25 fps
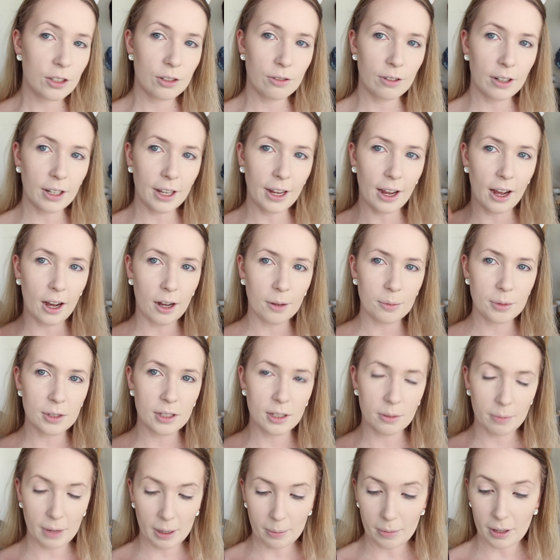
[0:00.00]
Just really helps
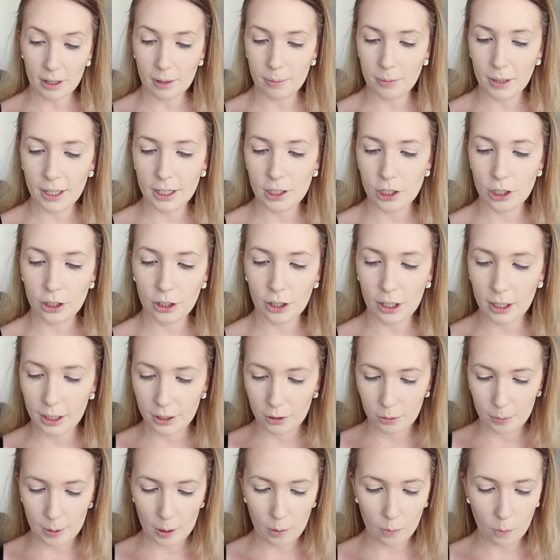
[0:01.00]
to make my complexion look a
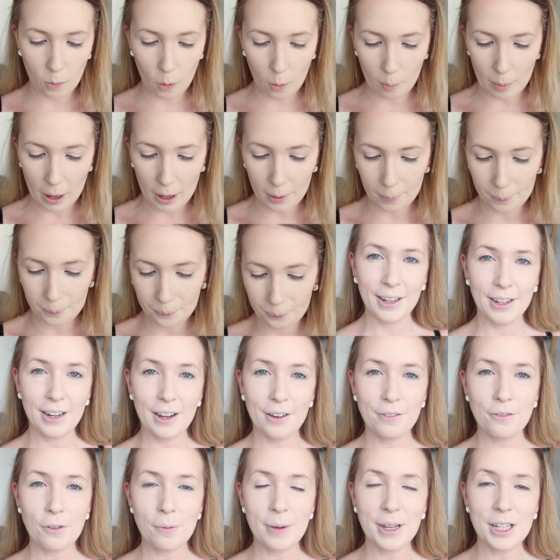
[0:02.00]
little bit warmer.
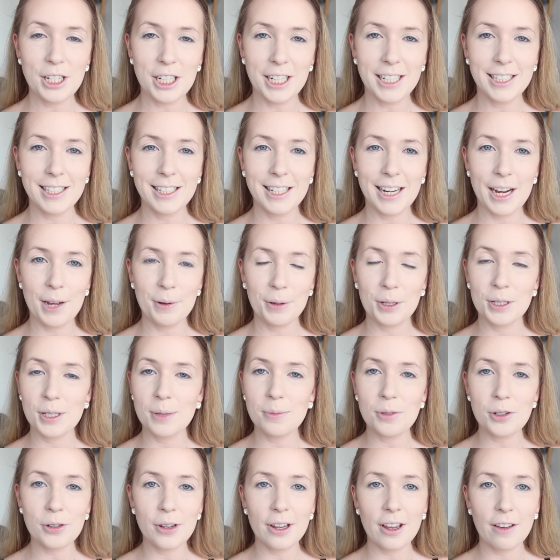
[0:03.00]
Now for my cheeks today, because
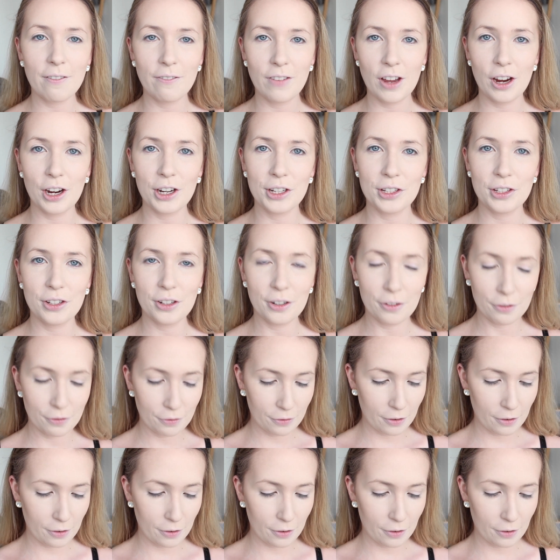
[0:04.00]
I'm doing a very sort of